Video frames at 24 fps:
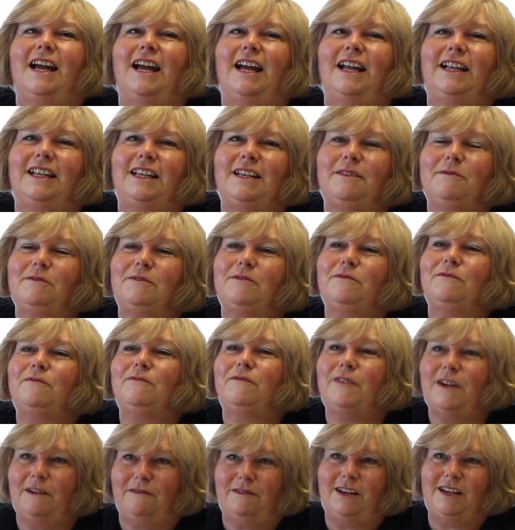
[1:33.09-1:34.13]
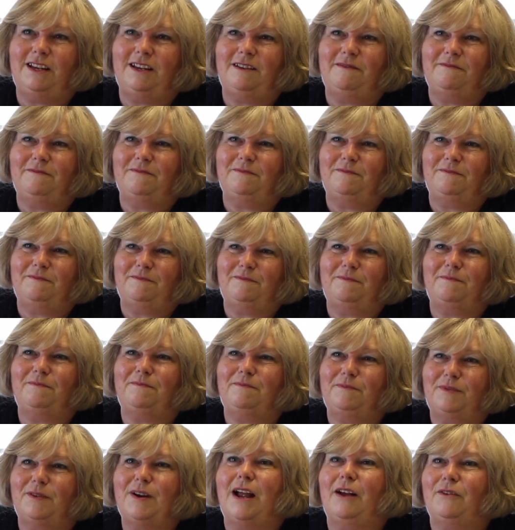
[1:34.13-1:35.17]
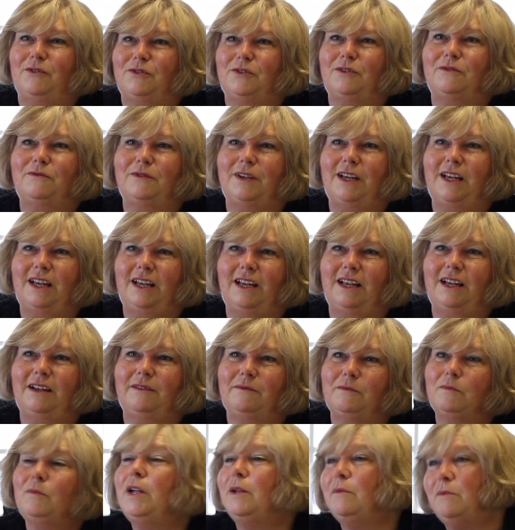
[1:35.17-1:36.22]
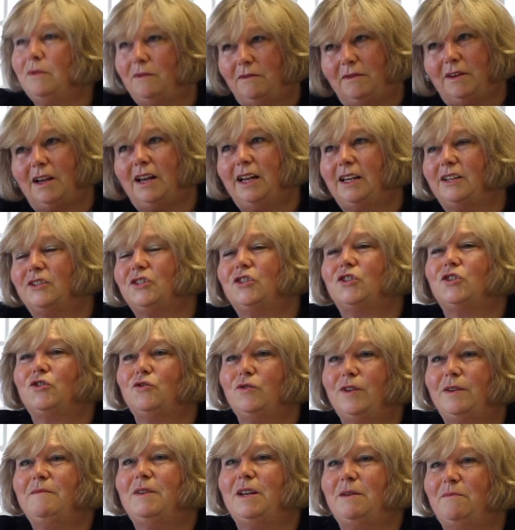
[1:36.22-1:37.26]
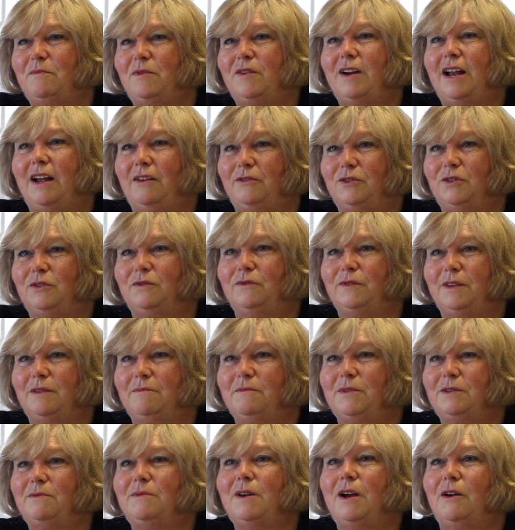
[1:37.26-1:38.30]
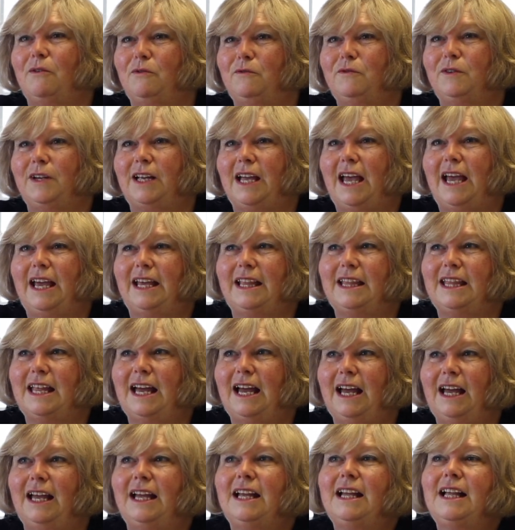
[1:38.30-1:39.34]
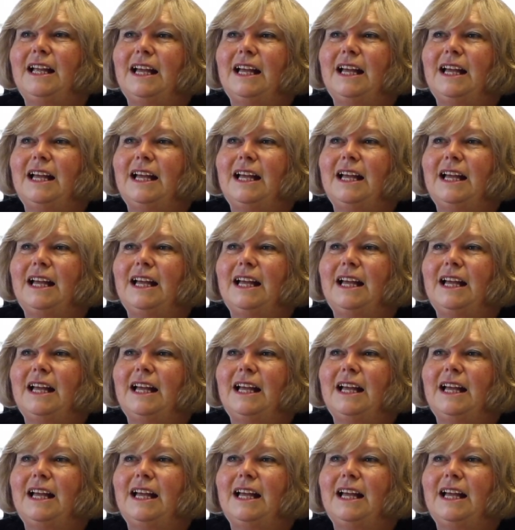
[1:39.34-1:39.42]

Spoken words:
and he was very proud of it. And we were extremely proud of him as well for getting that.